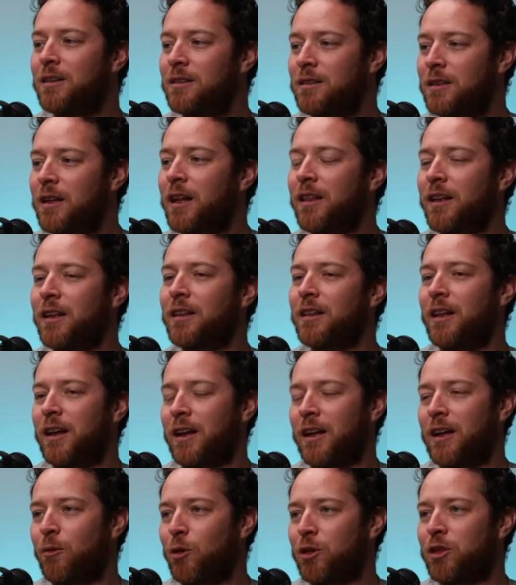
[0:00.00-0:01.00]
I think
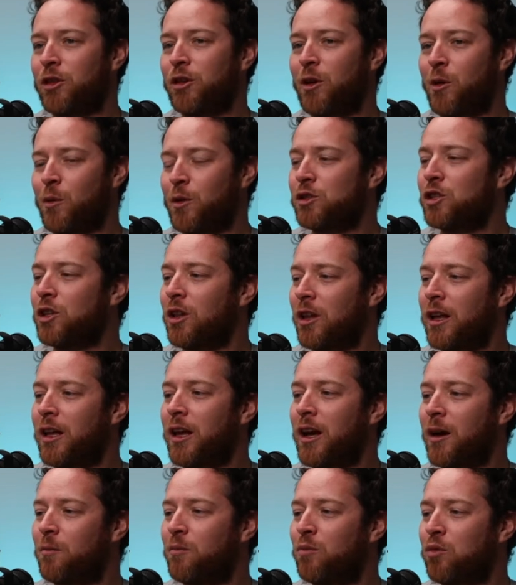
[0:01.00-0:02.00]
like what they're
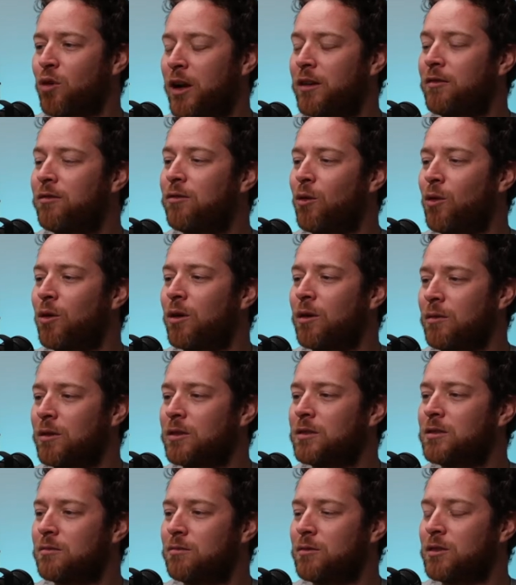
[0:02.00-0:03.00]
originally bred for
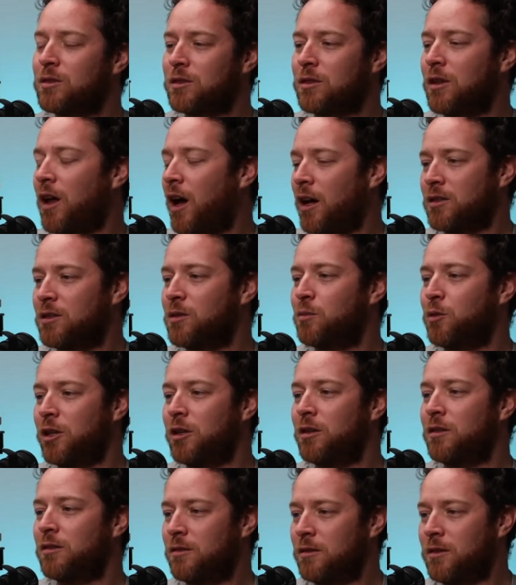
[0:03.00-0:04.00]
was not to
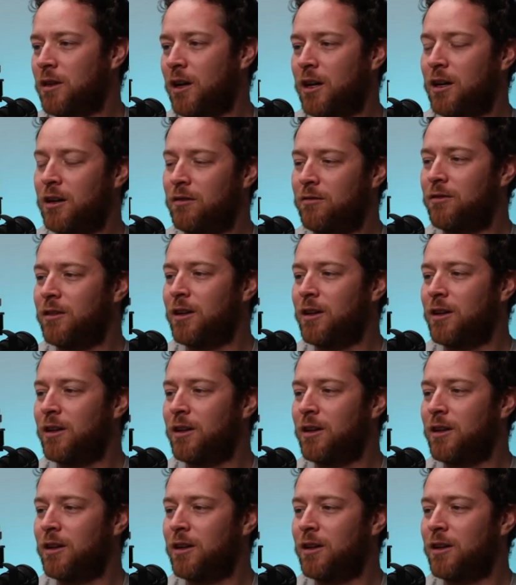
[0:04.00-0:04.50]
be kind of,